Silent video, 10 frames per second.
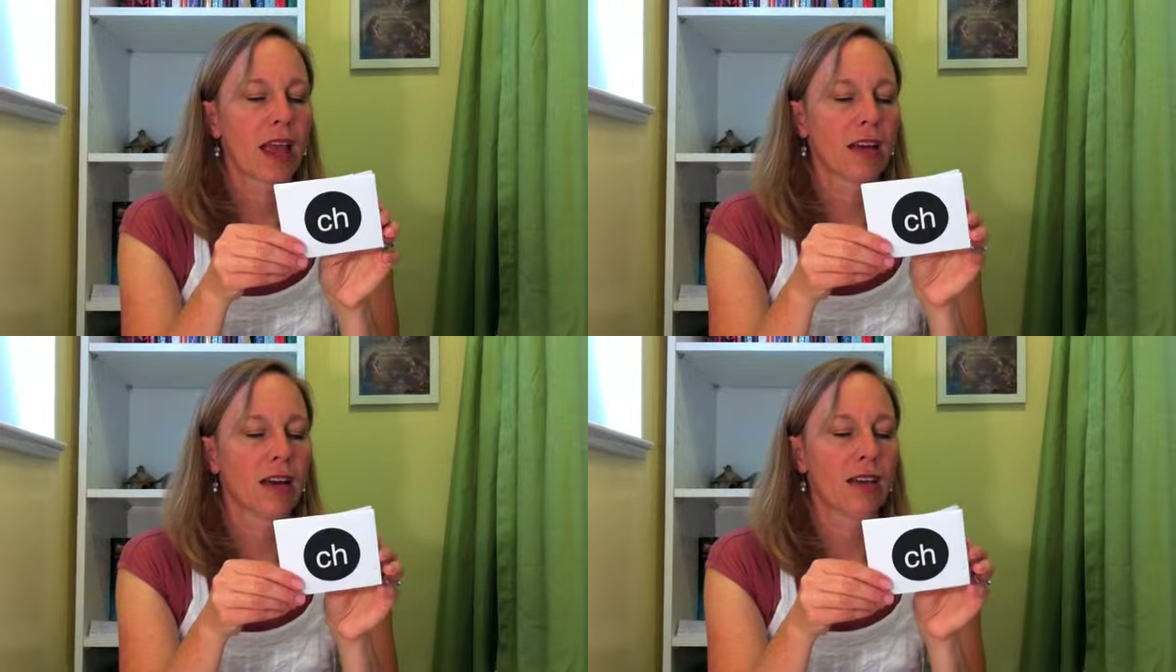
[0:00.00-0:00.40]

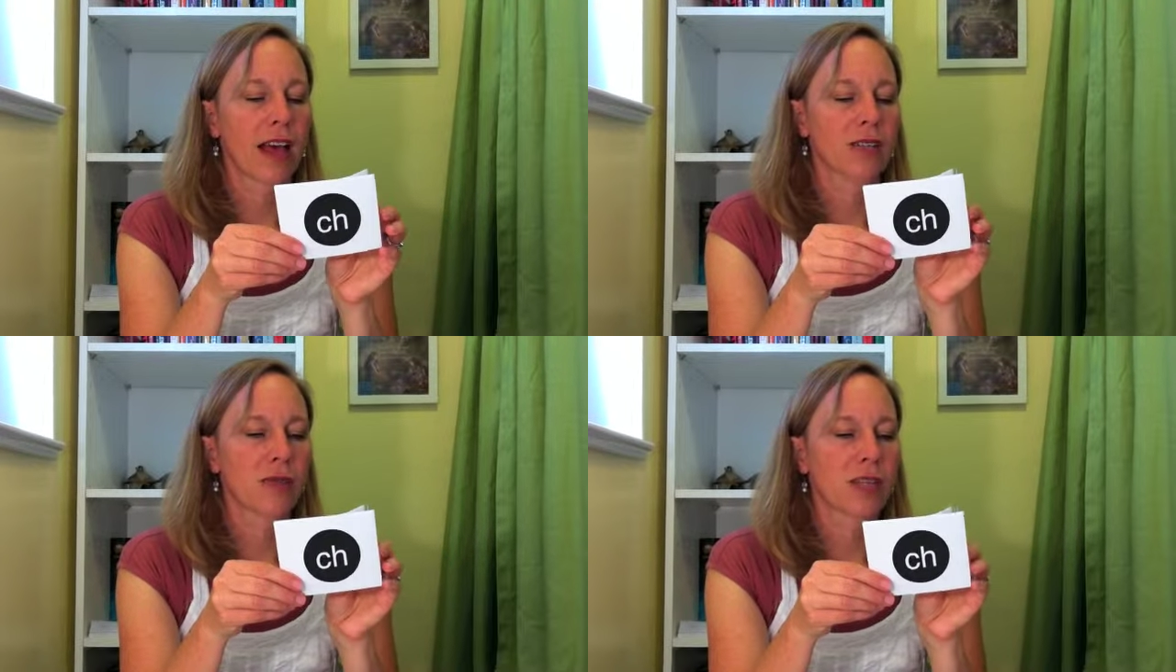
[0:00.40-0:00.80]
And our
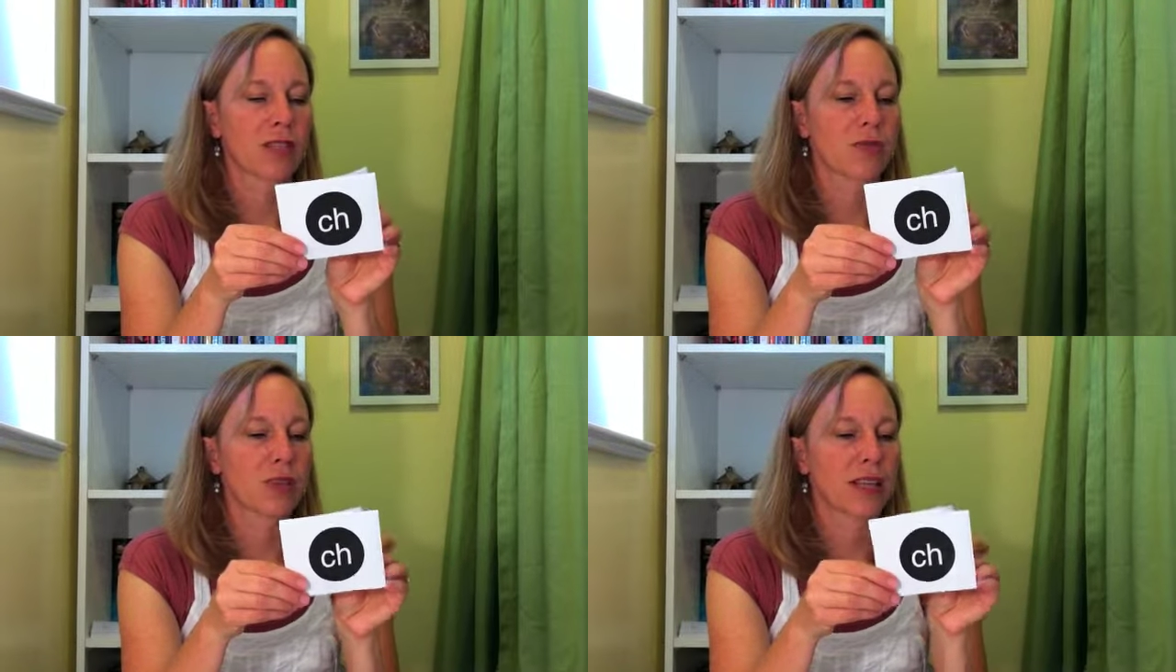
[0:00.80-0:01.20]
last one
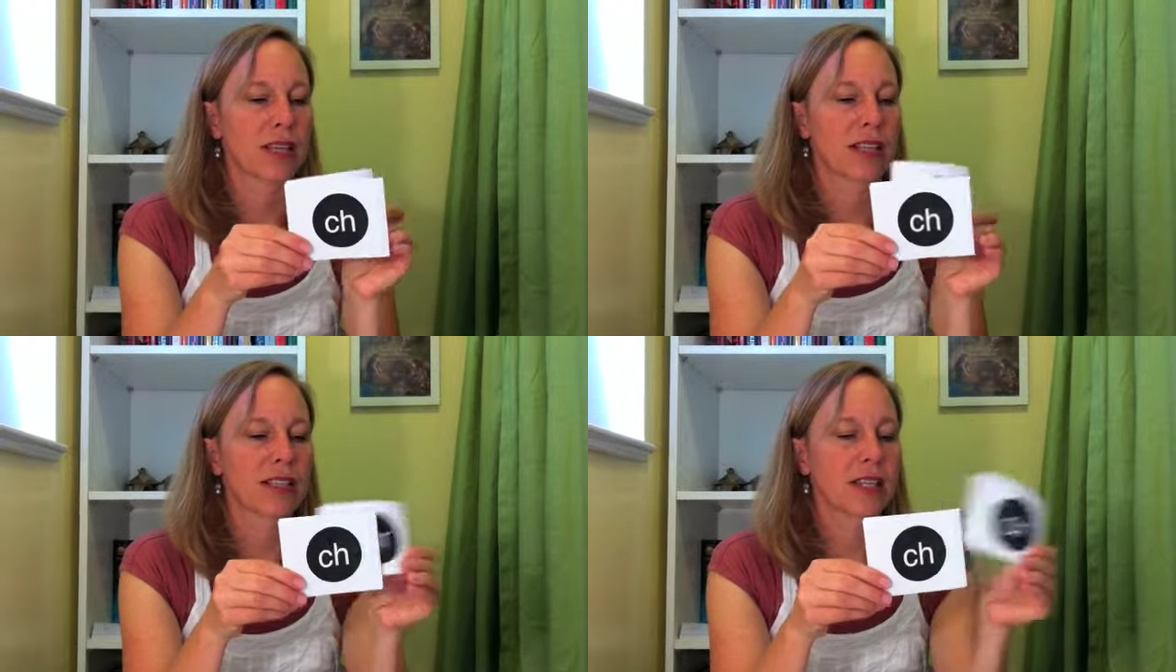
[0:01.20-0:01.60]
is really
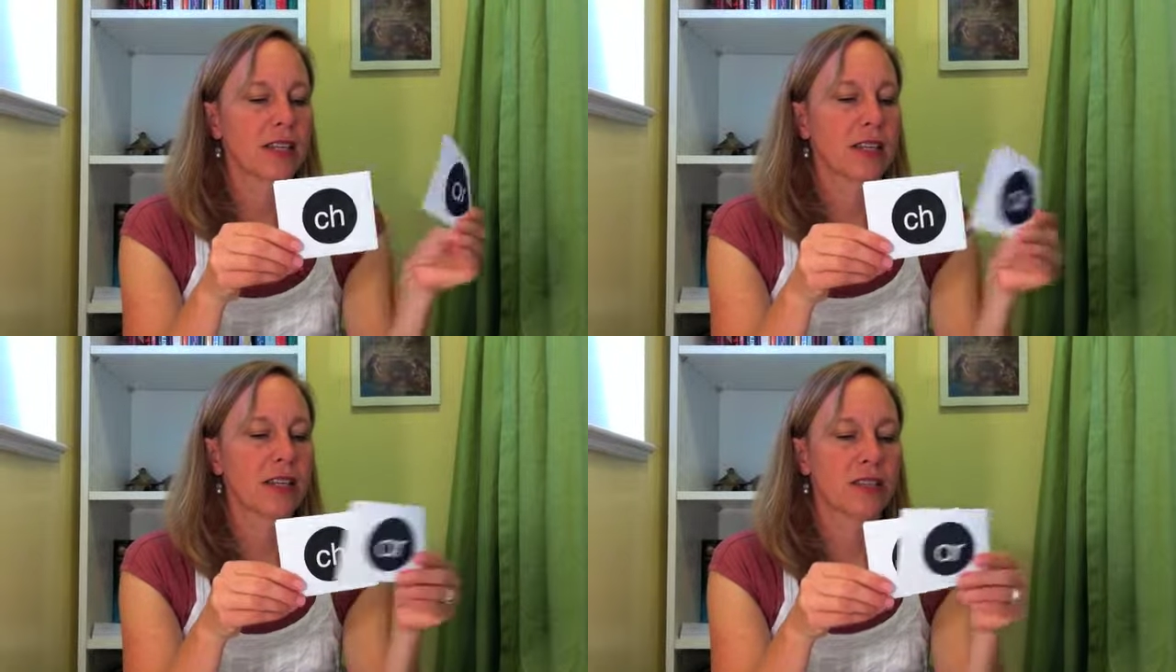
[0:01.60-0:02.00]
easy.
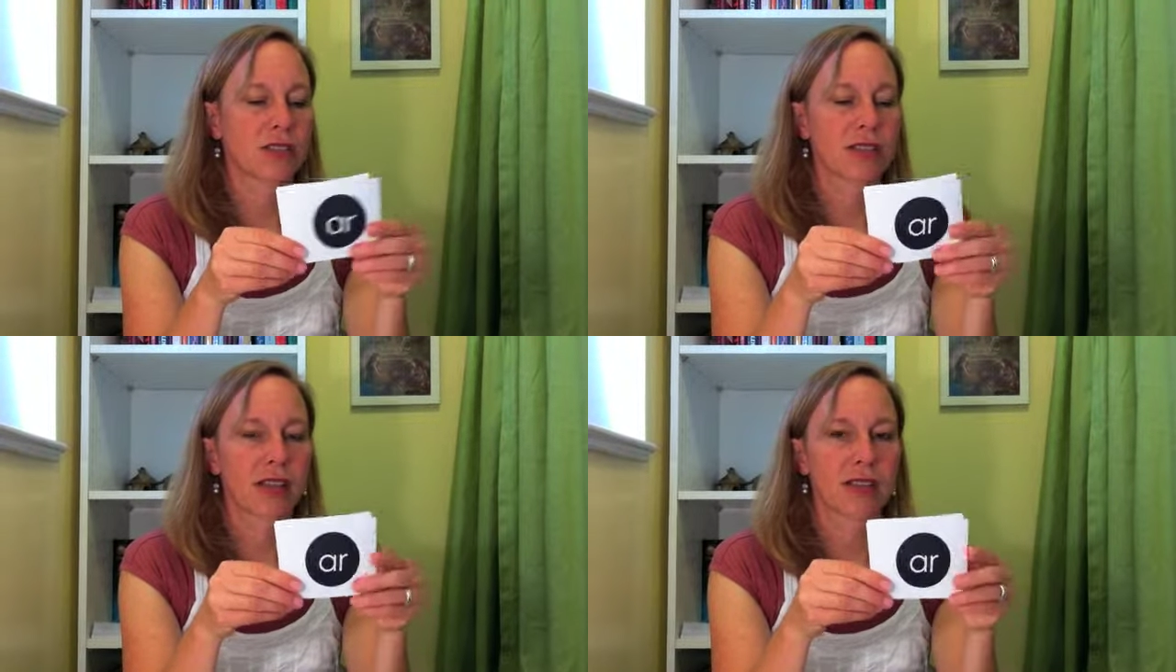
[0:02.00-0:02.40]
It
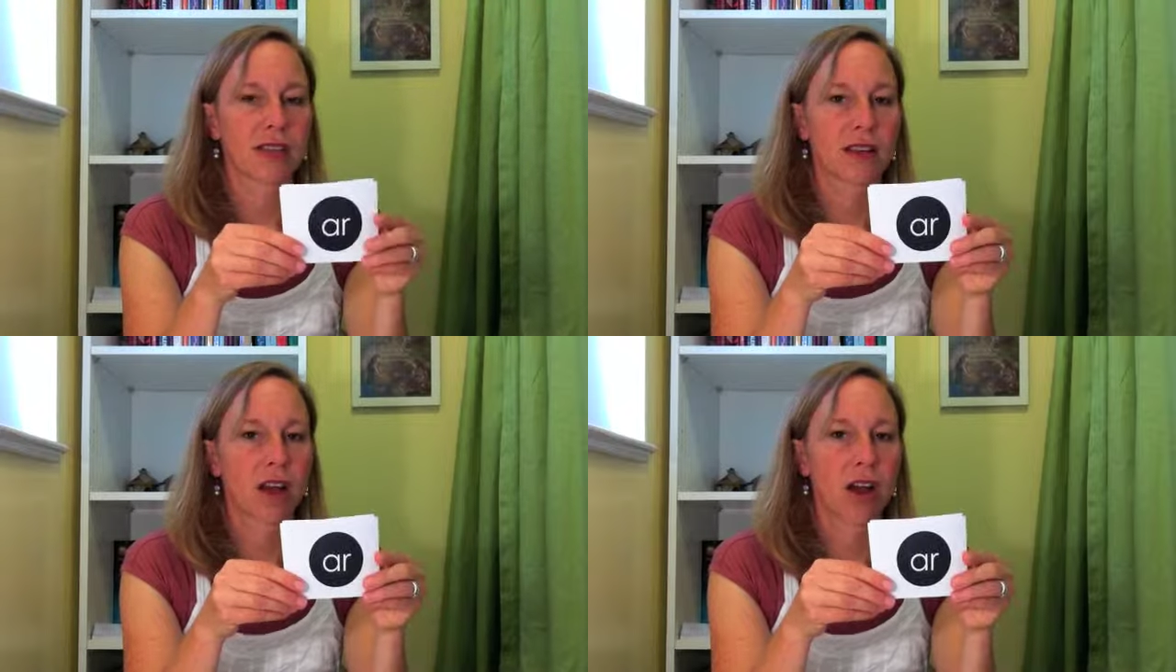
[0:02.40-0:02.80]
just
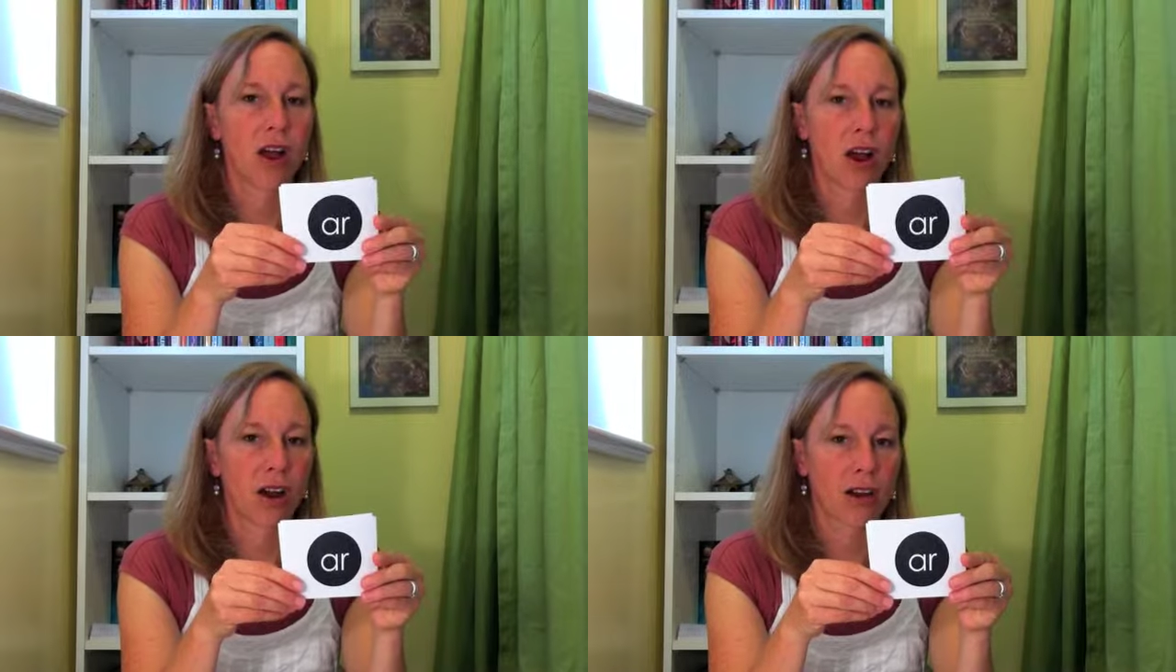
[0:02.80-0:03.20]
says
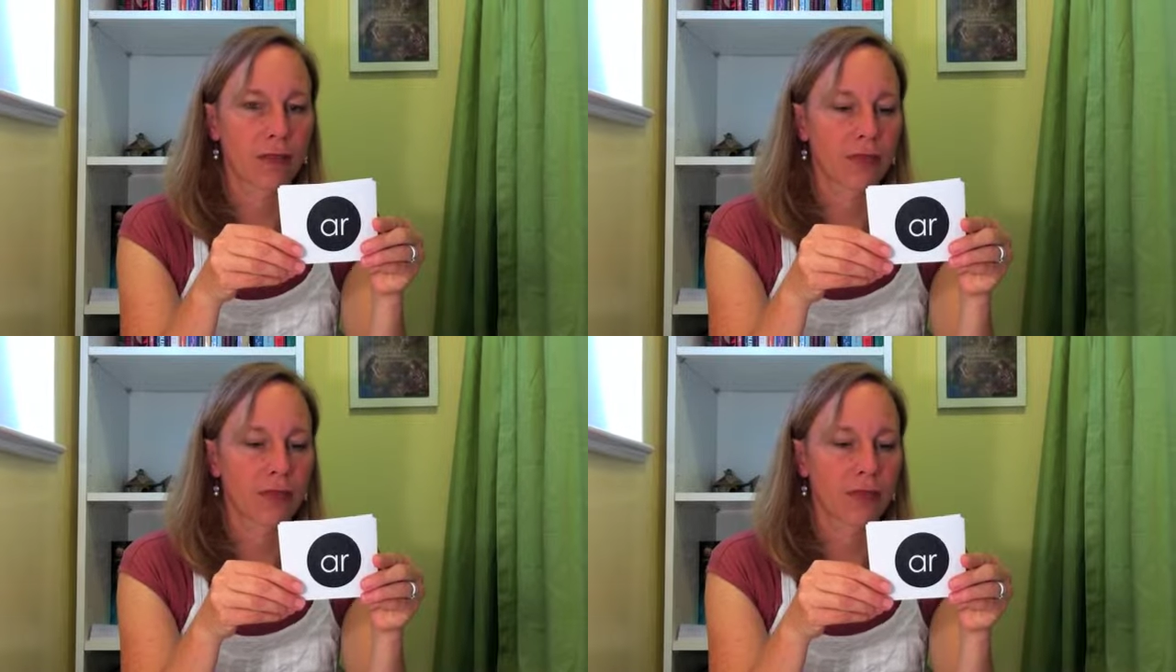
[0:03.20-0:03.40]
R.